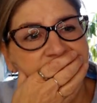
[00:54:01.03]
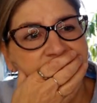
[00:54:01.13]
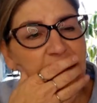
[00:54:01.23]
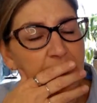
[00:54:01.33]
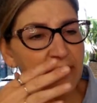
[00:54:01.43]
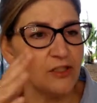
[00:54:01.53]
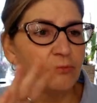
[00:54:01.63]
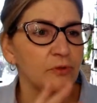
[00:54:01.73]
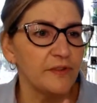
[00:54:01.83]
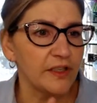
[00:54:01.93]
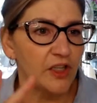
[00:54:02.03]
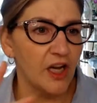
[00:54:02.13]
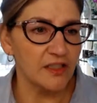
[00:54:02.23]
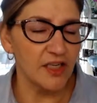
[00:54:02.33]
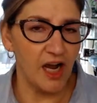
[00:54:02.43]
that means you're moving
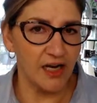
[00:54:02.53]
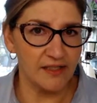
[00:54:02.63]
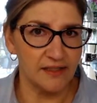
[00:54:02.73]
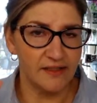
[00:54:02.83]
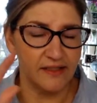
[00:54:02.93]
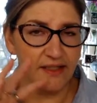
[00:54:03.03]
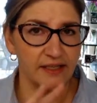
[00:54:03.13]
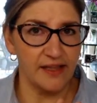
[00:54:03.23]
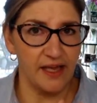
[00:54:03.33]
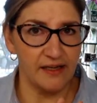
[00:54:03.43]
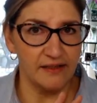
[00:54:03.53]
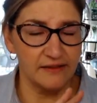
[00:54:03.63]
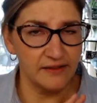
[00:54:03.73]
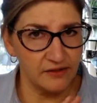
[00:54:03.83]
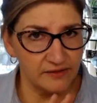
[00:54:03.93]
along toxins like that.
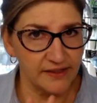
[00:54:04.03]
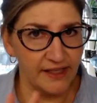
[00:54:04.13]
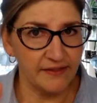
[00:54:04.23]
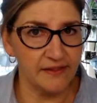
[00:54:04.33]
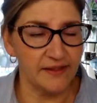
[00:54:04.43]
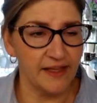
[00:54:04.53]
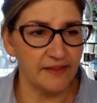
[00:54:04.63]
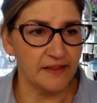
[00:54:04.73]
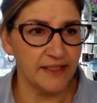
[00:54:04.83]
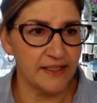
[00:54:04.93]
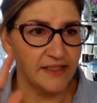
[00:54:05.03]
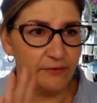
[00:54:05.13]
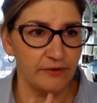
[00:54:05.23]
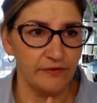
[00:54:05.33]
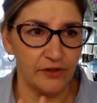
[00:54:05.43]
Let the lazy
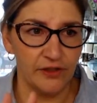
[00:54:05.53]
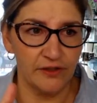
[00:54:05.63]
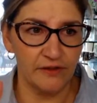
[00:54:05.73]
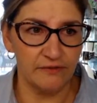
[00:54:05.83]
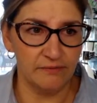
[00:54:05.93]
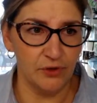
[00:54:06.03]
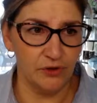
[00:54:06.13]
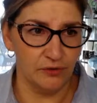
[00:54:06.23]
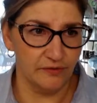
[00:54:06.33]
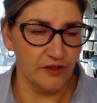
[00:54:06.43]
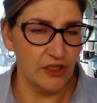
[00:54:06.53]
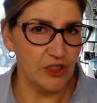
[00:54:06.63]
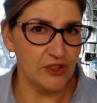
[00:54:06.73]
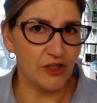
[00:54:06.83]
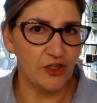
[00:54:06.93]
river move
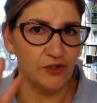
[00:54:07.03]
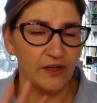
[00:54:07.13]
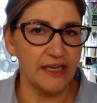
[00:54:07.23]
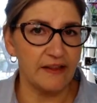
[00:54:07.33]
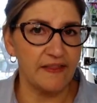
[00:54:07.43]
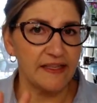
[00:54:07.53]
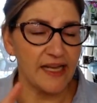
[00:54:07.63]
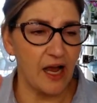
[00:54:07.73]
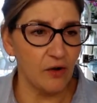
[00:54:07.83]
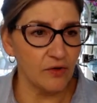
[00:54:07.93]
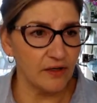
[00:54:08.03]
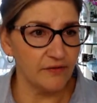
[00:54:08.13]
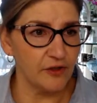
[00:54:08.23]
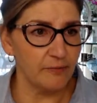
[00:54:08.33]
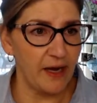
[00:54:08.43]
so that you can get things out of
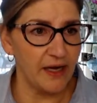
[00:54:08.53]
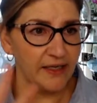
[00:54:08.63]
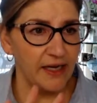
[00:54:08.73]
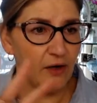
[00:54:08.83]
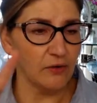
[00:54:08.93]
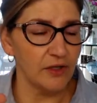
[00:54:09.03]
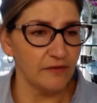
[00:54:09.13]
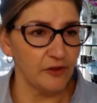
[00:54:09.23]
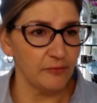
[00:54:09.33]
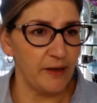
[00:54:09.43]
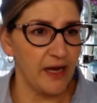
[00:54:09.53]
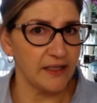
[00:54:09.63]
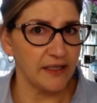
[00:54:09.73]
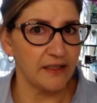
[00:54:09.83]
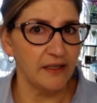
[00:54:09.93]
your body.
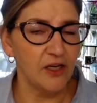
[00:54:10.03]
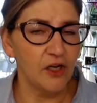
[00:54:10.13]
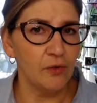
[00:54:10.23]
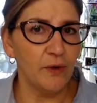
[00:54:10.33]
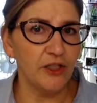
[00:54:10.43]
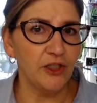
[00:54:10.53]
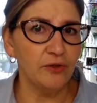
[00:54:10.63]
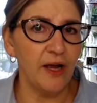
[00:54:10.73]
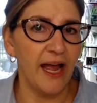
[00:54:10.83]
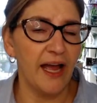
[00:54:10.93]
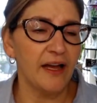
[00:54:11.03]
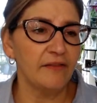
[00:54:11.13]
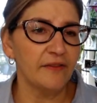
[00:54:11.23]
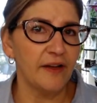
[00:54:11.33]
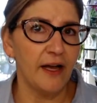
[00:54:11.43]
When you have,